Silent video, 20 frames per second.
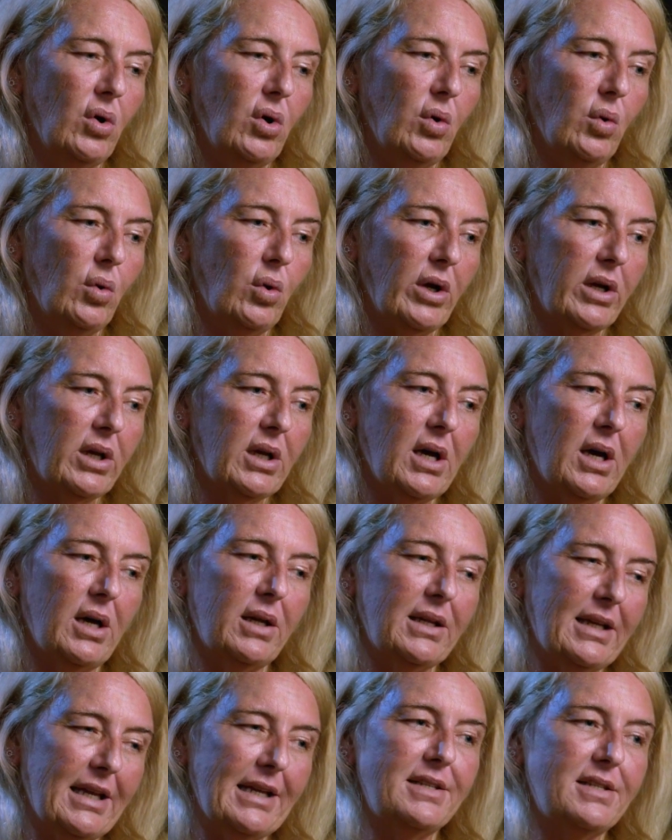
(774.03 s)
or I
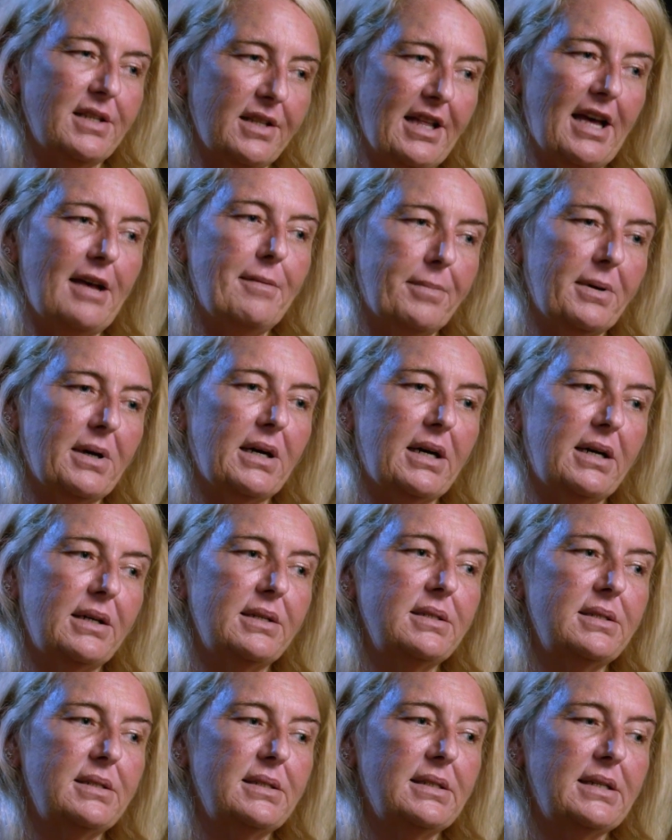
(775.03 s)
can't get to that
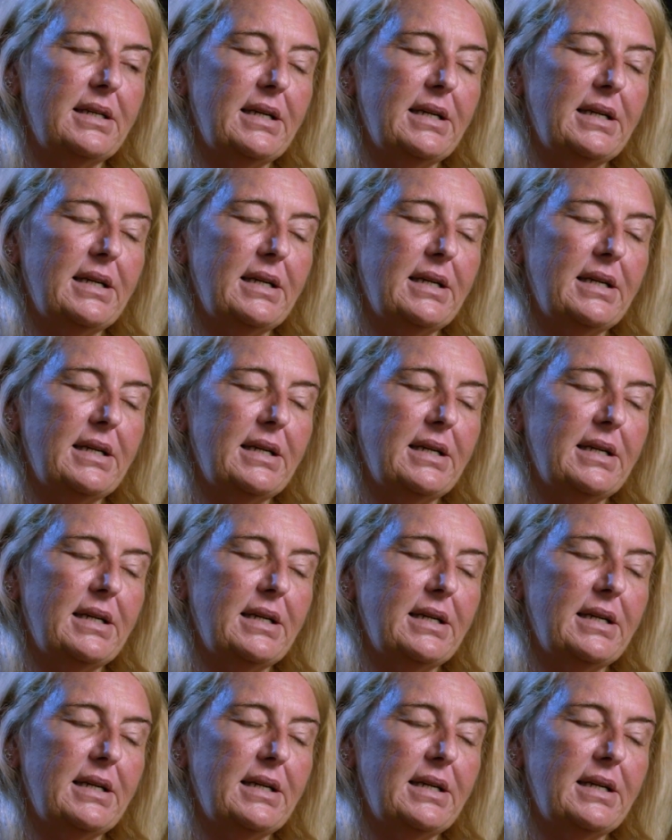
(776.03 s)
part.